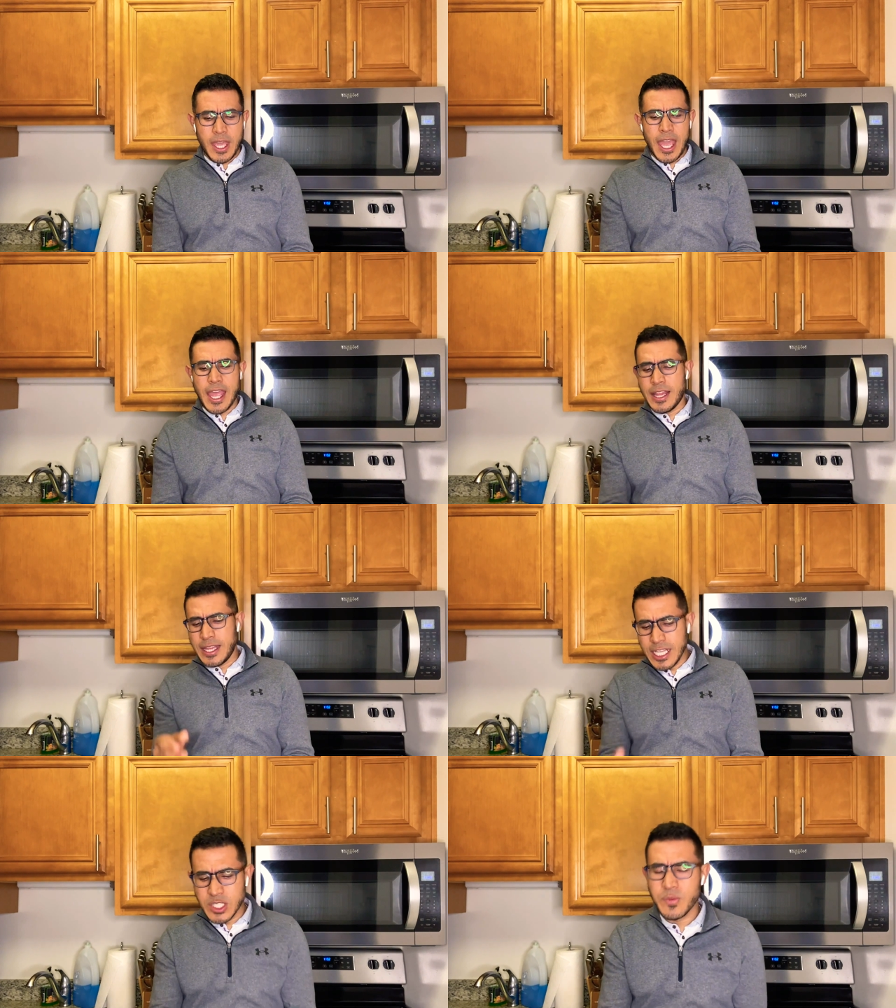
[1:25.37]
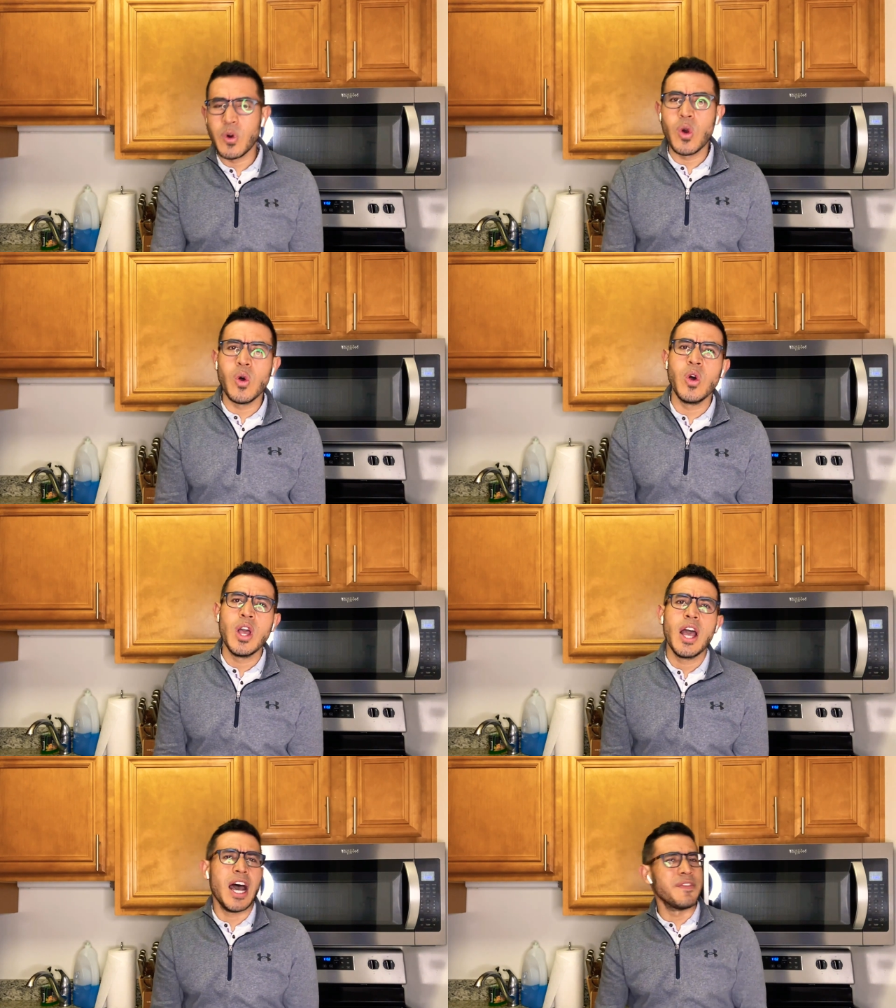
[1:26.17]
And this world
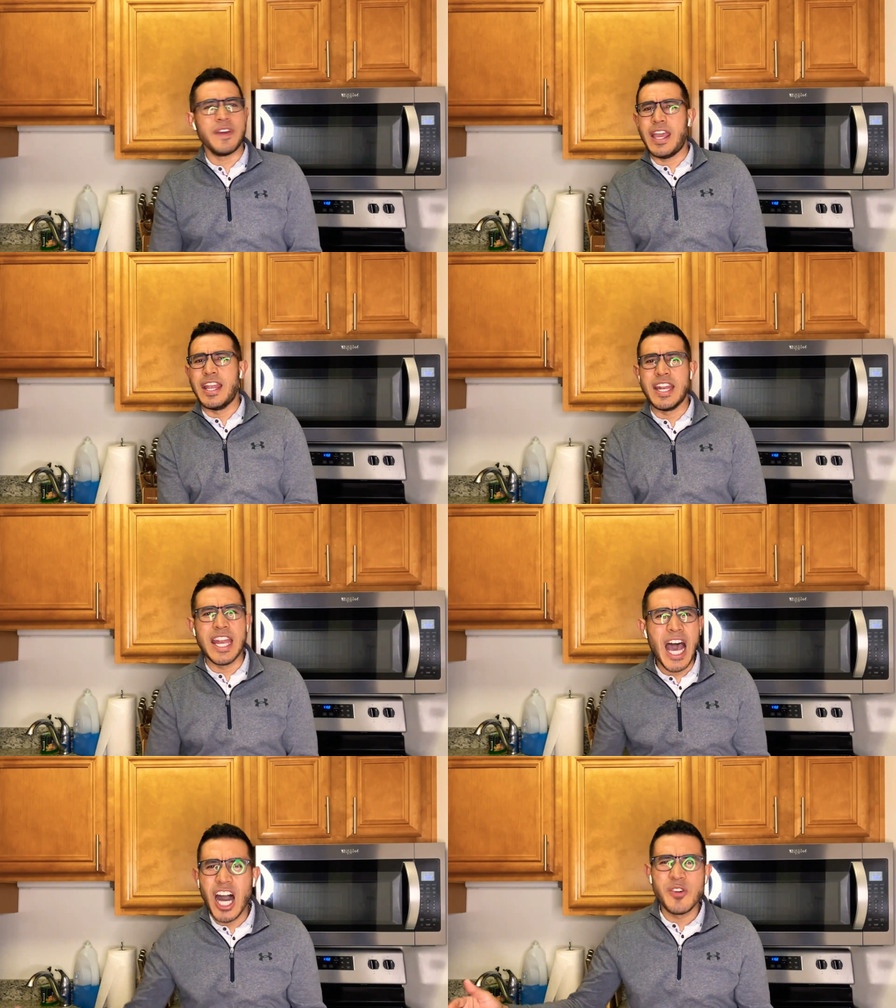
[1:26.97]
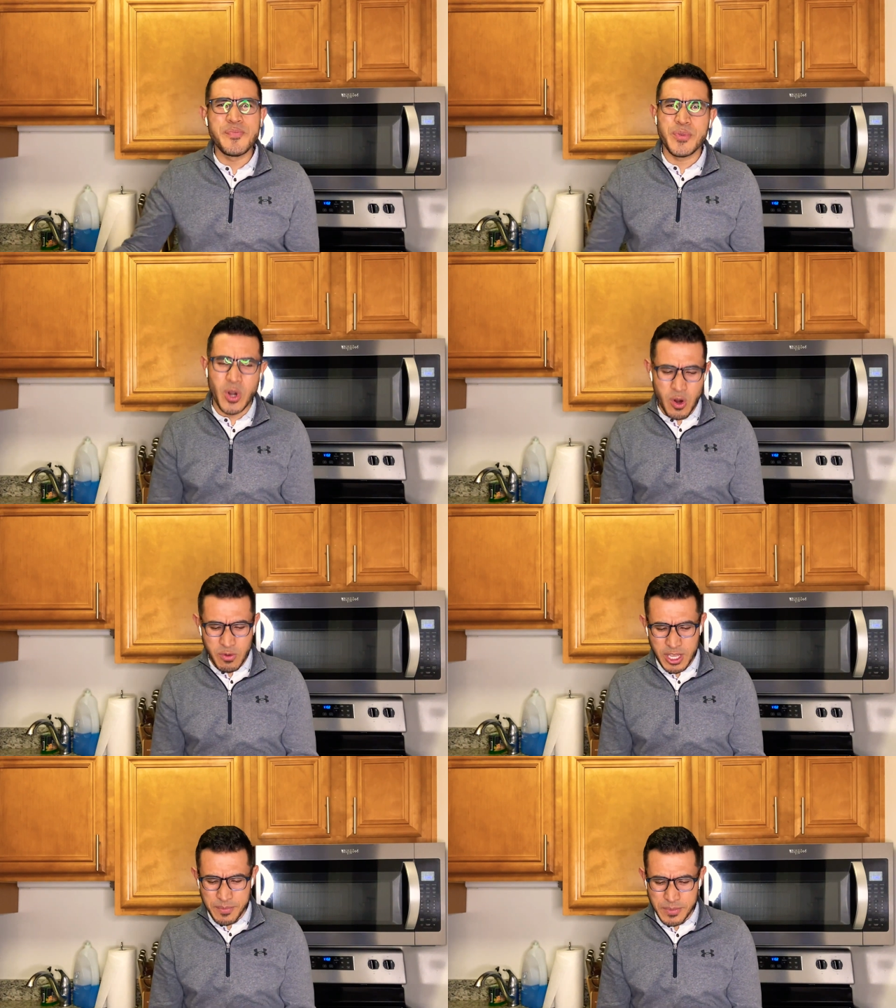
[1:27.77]
have enough
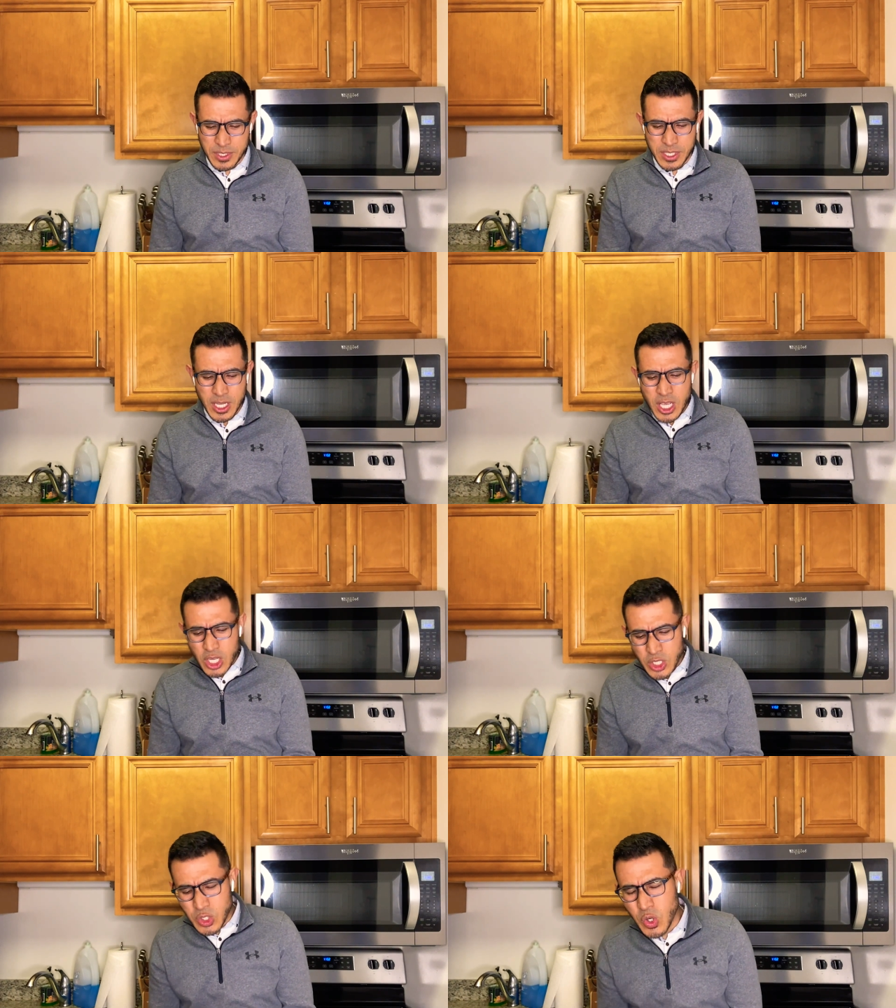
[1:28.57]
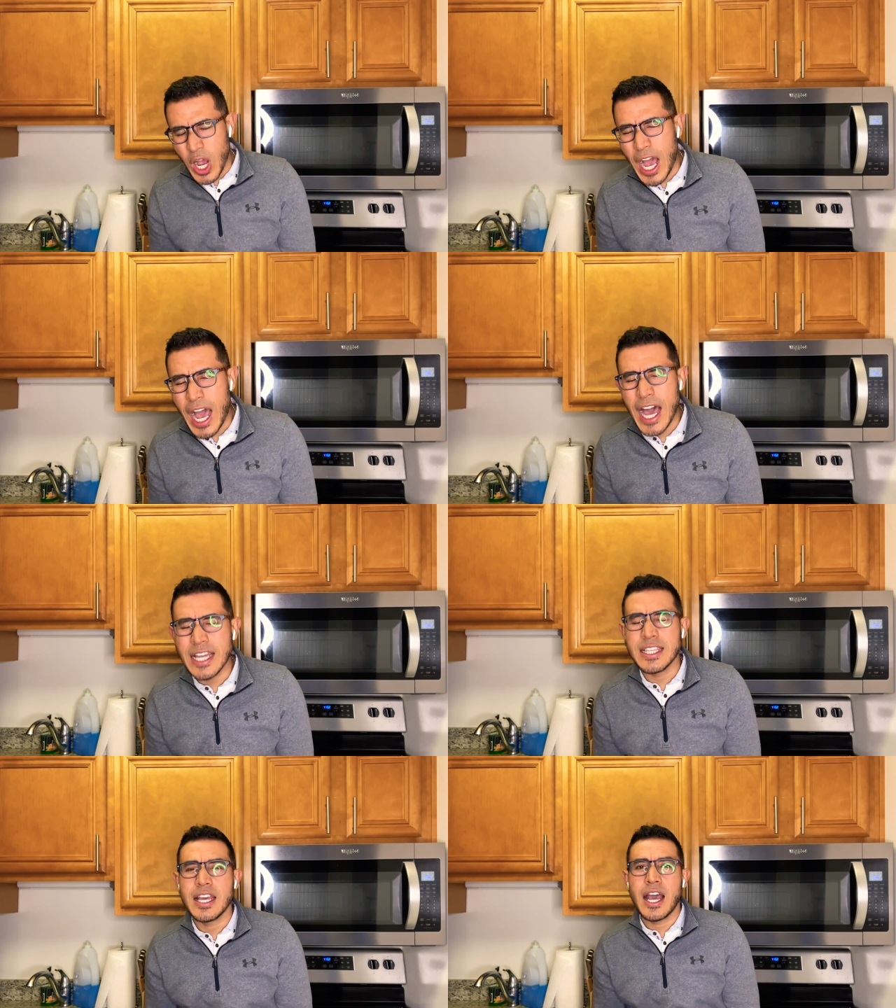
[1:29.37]
problems to
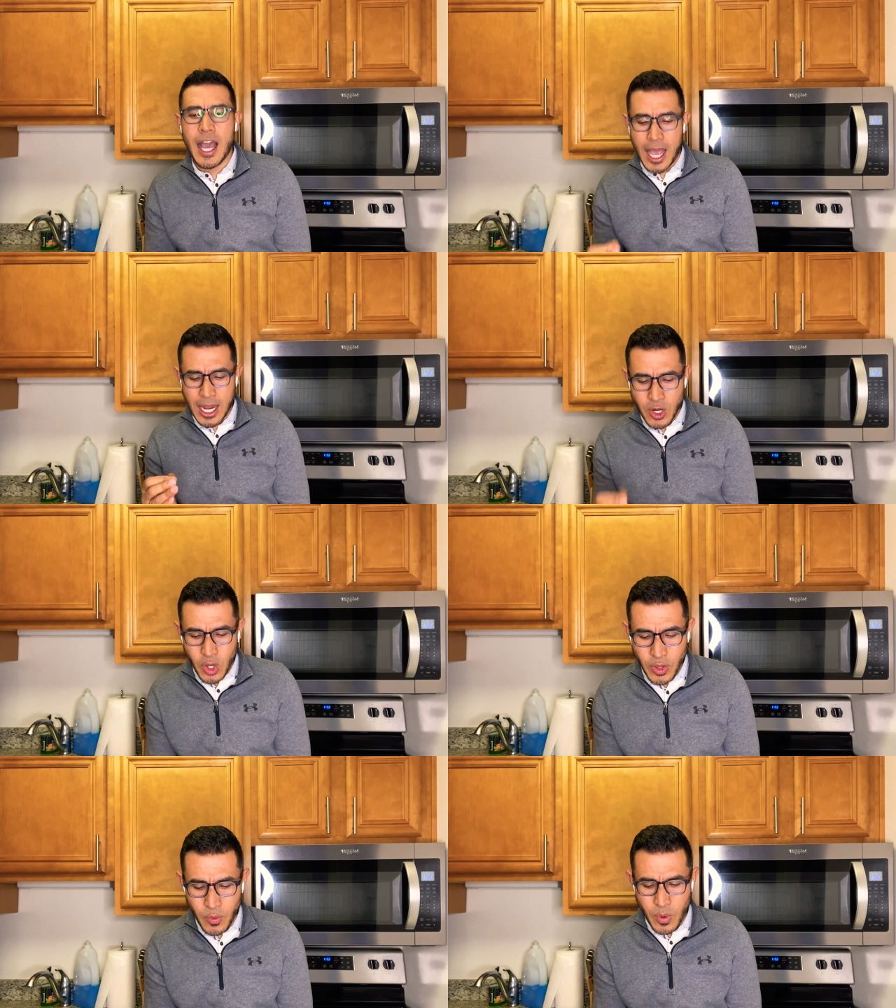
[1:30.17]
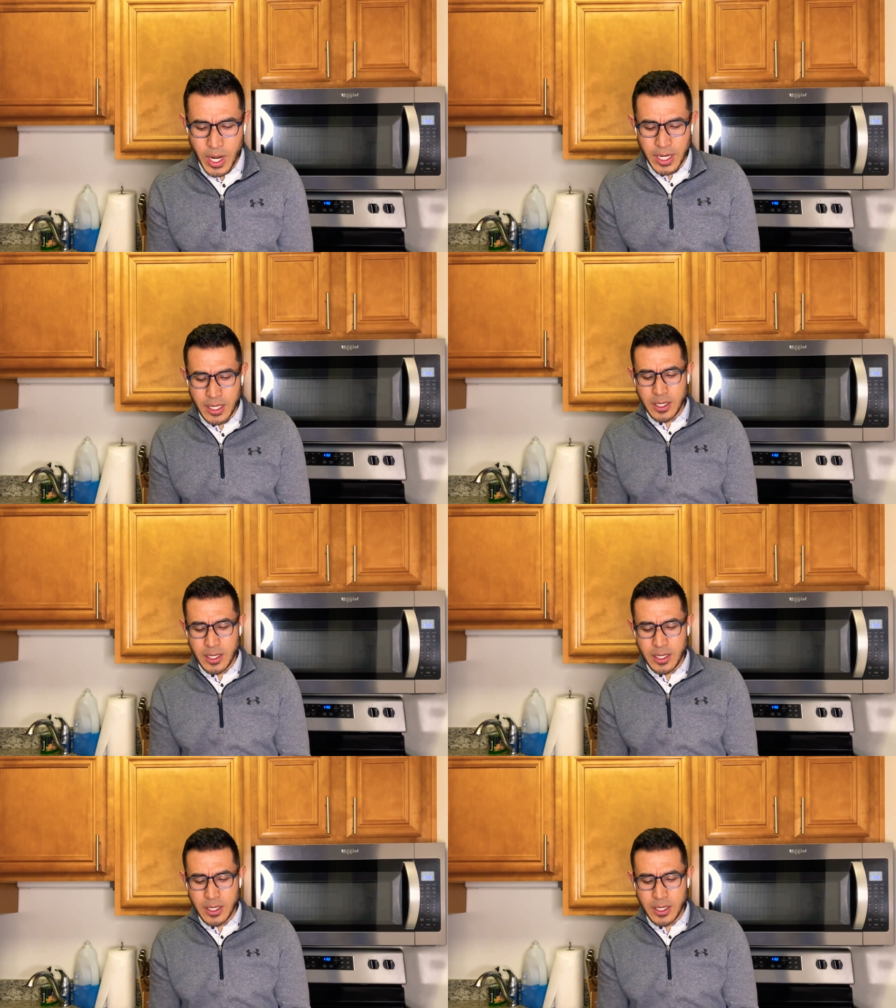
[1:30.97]
add another one.